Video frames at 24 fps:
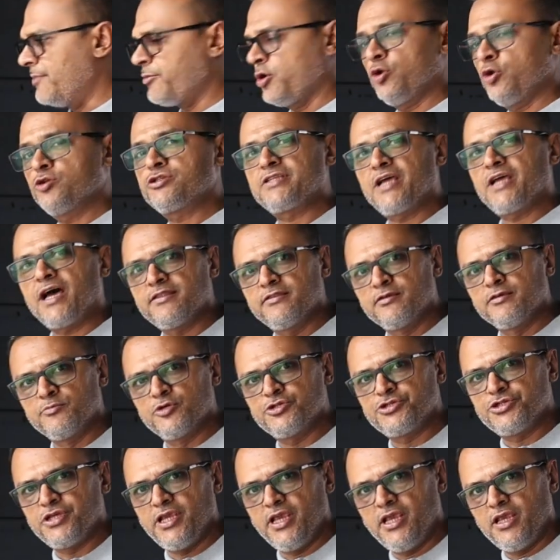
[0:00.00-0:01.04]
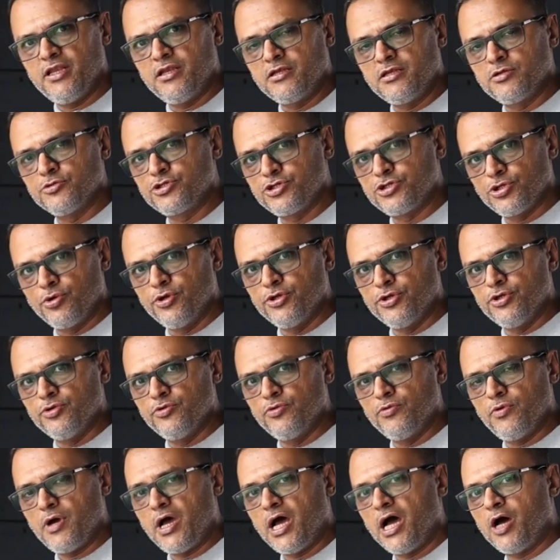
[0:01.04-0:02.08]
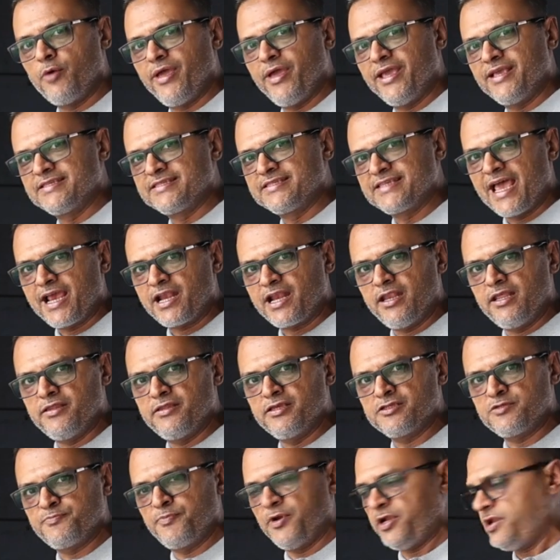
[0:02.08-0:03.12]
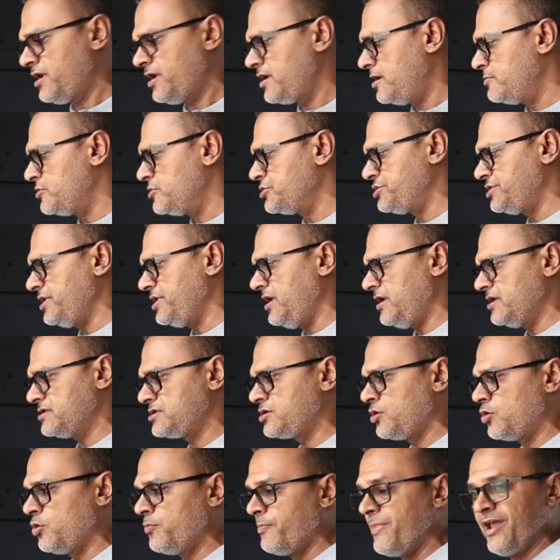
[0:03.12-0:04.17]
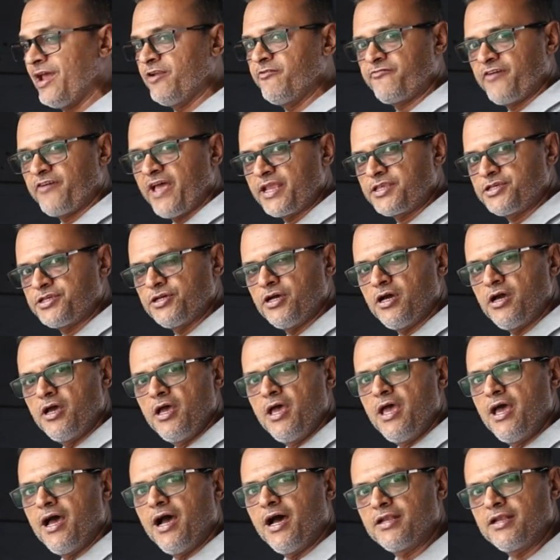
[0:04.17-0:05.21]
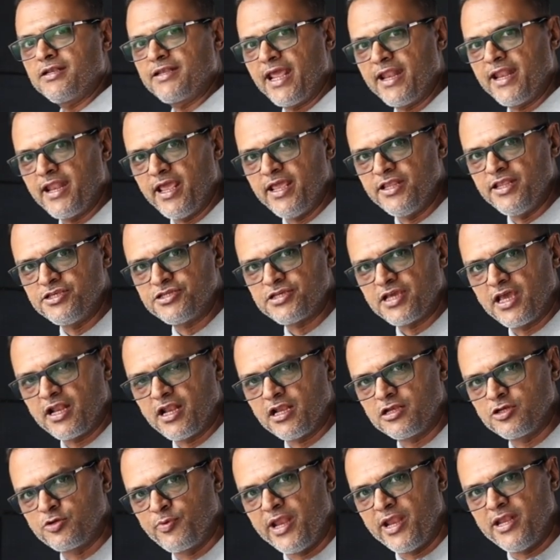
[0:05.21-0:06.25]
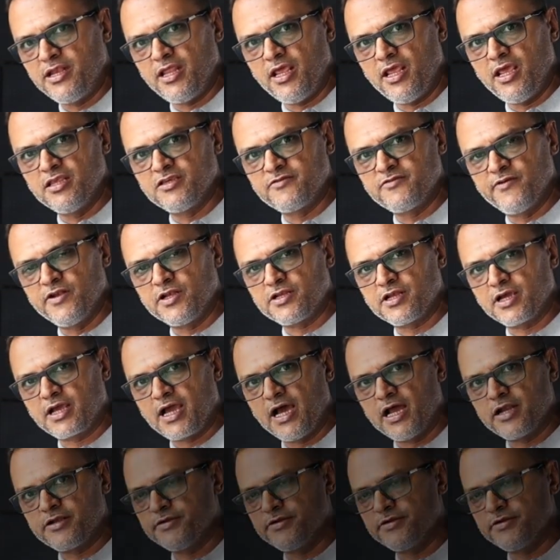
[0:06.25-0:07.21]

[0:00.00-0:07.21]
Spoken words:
I'm going to start the machine to show you how exactly this particular machine is going to manufacture a 10 inch and a 20 inch filter